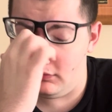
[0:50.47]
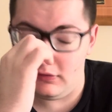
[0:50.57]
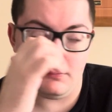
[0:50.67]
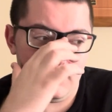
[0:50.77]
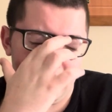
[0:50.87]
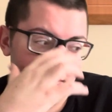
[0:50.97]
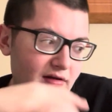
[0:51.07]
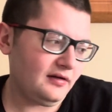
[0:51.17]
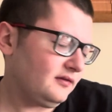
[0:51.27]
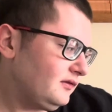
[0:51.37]

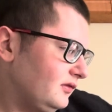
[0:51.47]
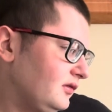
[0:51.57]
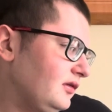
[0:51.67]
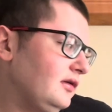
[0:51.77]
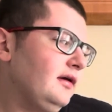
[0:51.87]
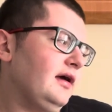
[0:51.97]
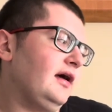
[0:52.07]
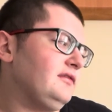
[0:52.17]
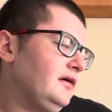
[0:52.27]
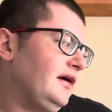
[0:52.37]
But
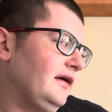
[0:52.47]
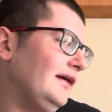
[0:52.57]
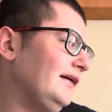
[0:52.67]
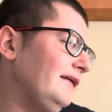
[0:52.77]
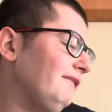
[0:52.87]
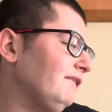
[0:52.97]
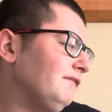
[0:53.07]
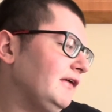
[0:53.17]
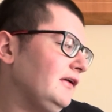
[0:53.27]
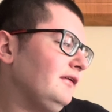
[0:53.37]
yeah,
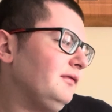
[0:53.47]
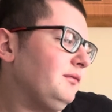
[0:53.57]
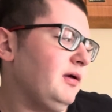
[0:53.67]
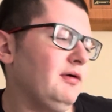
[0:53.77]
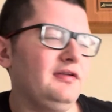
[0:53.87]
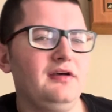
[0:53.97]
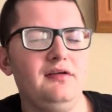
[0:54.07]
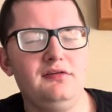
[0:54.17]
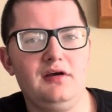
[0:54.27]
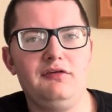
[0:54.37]
I know PBS
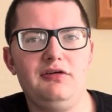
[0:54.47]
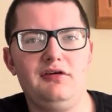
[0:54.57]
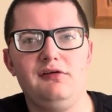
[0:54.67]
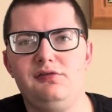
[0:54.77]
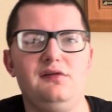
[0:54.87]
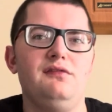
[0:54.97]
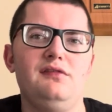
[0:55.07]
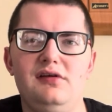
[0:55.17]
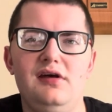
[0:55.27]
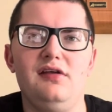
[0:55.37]
Kids is obviously like for
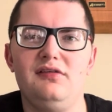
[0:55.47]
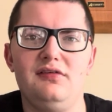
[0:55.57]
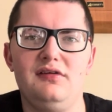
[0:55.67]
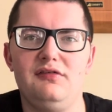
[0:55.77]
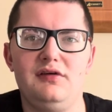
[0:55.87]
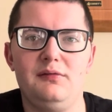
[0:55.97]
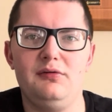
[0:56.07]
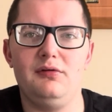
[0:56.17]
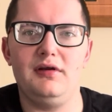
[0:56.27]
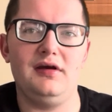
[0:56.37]
kids and stuff, not
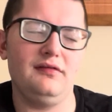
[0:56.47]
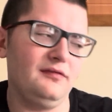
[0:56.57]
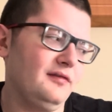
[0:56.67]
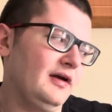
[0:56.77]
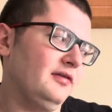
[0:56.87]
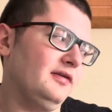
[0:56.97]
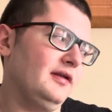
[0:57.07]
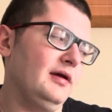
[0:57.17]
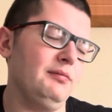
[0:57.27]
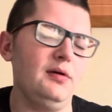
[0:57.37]
20, and hence the
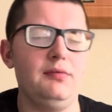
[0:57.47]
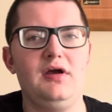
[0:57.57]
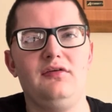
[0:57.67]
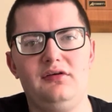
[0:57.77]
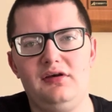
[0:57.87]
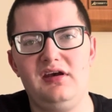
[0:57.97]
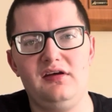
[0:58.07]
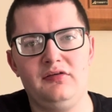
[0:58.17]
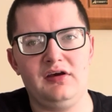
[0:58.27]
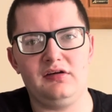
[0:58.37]
name PBS
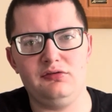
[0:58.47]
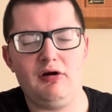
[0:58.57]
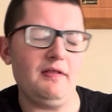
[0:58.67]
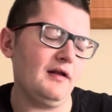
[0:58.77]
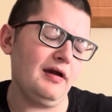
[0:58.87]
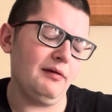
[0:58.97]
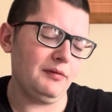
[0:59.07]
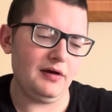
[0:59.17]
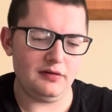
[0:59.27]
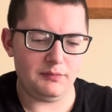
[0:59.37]
Kids, like it's right in the name,
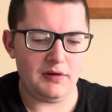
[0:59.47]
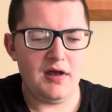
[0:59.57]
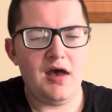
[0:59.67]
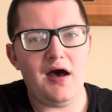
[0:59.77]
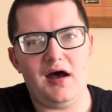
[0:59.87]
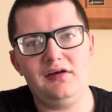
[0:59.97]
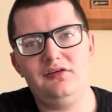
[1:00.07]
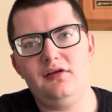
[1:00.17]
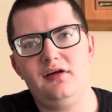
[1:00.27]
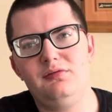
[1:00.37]
kids, but I
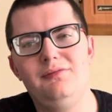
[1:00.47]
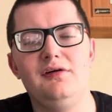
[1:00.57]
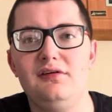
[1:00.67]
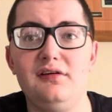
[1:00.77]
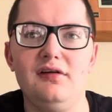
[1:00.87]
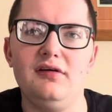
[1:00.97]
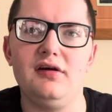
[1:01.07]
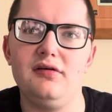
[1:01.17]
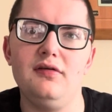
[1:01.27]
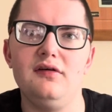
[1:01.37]
still love PBS Kids, like,
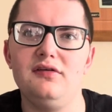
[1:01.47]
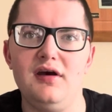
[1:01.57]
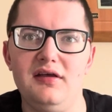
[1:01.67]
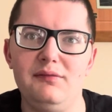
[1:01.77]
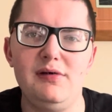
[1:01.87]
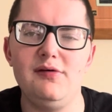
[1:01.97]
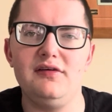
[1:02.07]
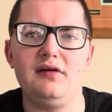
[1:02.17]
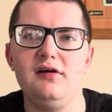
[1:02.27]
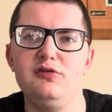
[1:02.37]
to this day. Like,
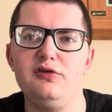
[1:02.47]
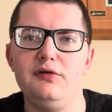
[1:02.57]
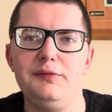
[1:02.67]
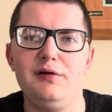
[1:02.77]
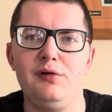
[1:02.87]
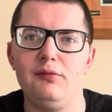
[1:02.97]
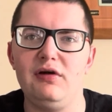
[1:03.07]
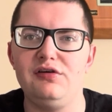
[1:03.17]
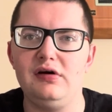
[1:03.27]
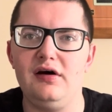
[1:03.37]
PBS Kids was a really big part of my
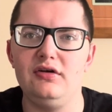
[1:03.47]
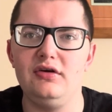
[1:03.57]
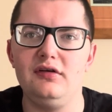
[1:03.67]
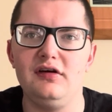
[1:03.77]
childhood, and I